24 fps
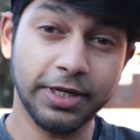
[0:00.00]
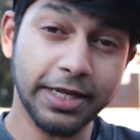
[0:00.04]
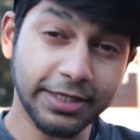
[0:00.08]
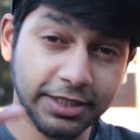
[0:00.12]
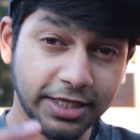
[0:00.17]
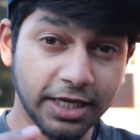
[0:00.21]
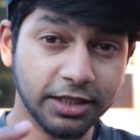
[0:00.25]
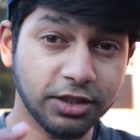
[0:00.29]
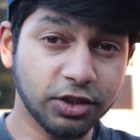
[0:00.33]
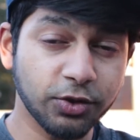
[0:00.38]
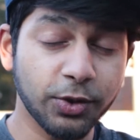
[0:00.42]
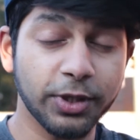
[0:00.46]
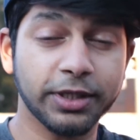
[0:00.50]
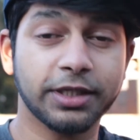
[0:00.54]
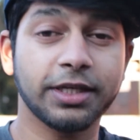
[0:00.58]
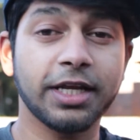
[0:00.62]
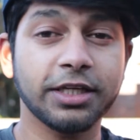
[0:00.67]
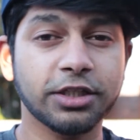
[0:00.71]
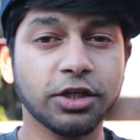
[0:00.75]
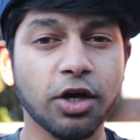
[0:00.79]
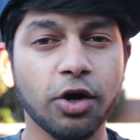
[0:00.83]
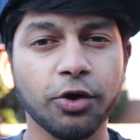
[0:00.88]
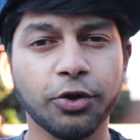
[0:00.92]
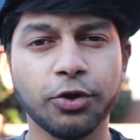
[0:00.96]
let's get to it,
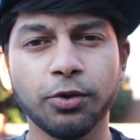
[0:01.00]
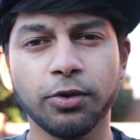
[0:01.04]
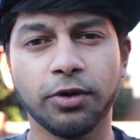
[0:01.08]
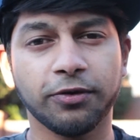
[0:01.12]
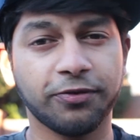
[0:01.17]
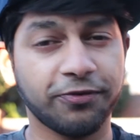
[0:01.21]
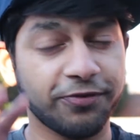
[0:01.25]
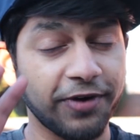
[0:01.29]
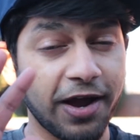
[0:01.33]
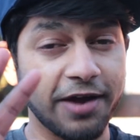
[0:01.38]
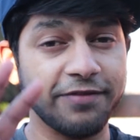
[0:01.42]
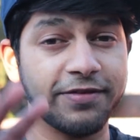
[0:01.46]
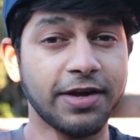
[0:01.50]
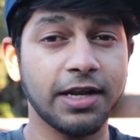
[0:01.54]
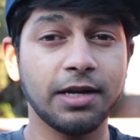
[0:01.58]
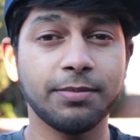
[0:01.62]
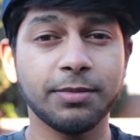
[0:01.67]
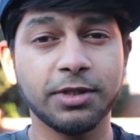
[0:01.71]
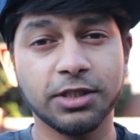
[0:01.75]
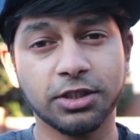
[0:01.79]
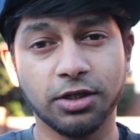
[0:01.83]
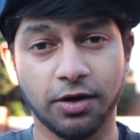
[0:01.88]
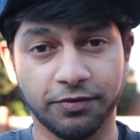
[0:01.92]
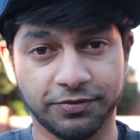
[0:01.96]
let's go through the five
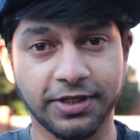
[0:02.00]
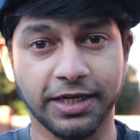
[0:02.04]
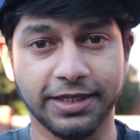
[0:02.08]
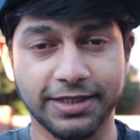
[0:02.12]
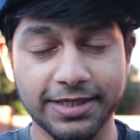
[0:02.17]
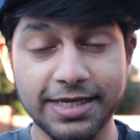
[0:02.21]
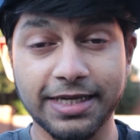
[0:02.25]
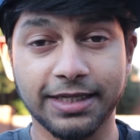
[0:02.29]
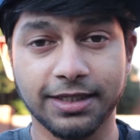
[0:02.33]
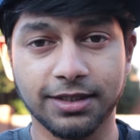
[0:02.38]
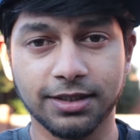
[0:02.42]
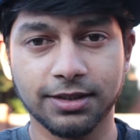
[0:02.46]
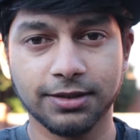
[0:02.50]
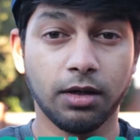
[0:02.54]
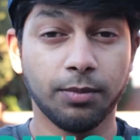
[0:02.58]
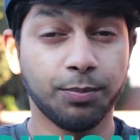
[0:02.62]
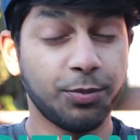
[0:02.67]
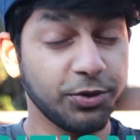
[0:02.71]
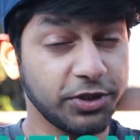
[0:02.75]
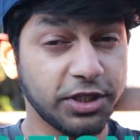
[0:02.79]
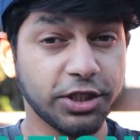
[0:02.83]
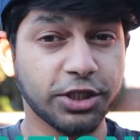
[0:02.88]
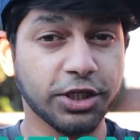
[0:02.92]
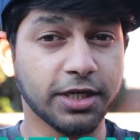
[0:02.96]
elements of technique.
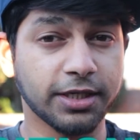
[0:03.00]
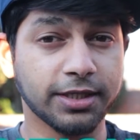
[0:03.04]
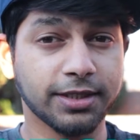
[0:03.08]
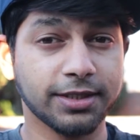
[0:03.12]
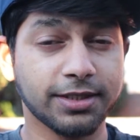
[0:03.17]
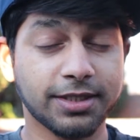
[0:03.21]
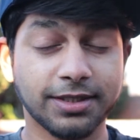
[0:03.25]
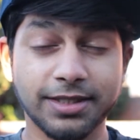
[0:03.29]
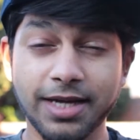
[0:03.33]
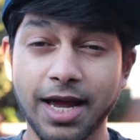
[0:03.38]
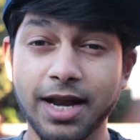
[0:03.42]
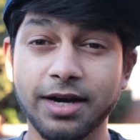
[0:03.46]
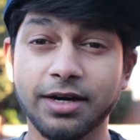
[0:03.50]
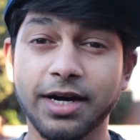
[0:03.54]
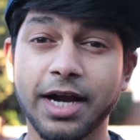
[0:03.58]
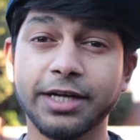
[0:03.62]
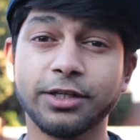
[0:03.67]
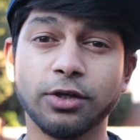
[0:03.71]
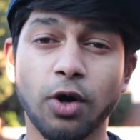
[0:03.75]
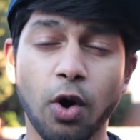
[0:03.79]
Positioning, stand right